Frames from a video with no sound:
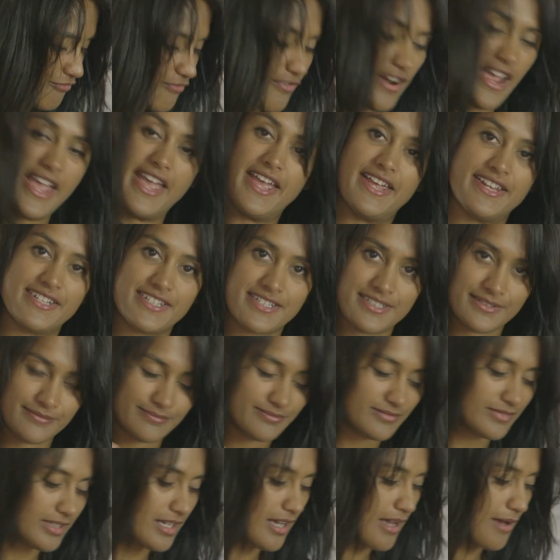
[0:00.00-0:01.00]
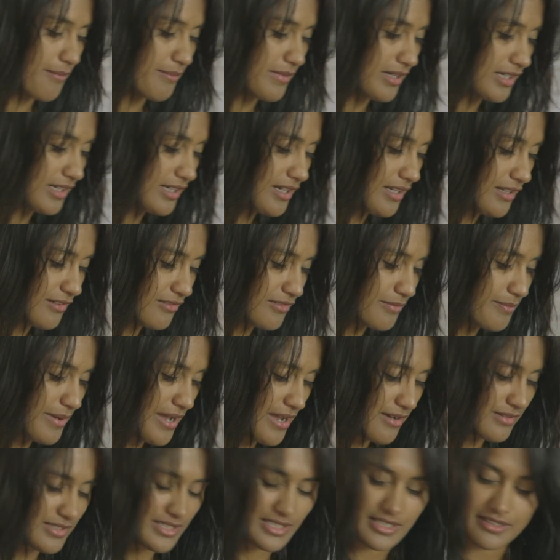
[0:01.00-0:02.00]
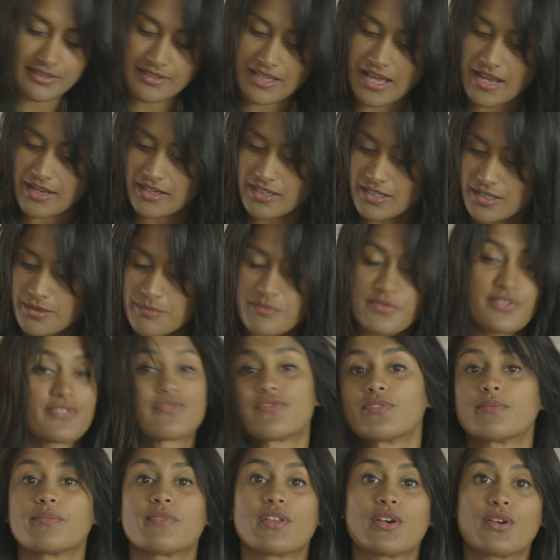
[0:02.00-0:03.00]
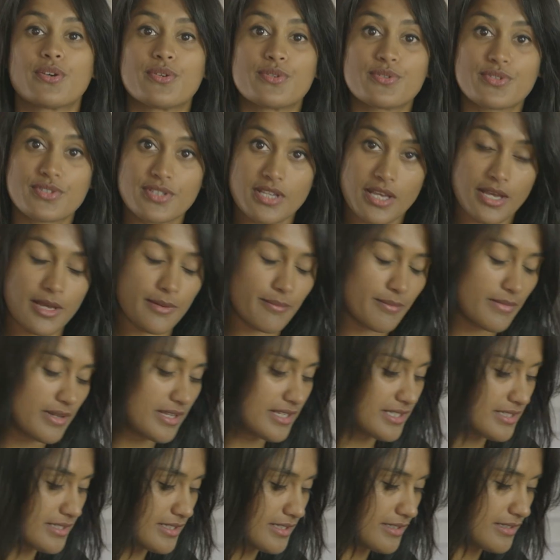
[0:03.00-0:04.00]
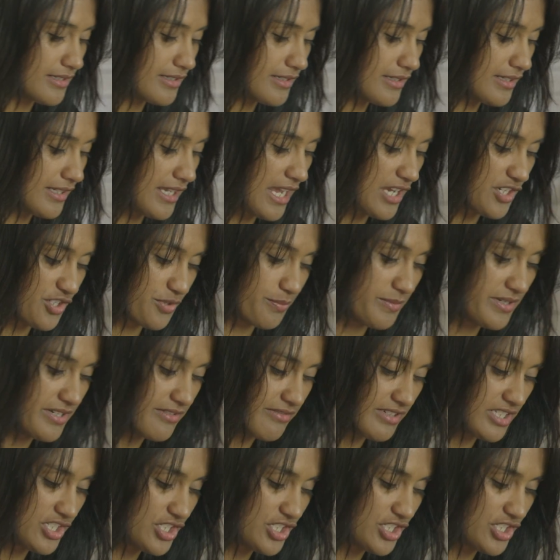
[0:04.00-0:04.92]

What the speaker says: red colour about it, and that comes from those Kashmiri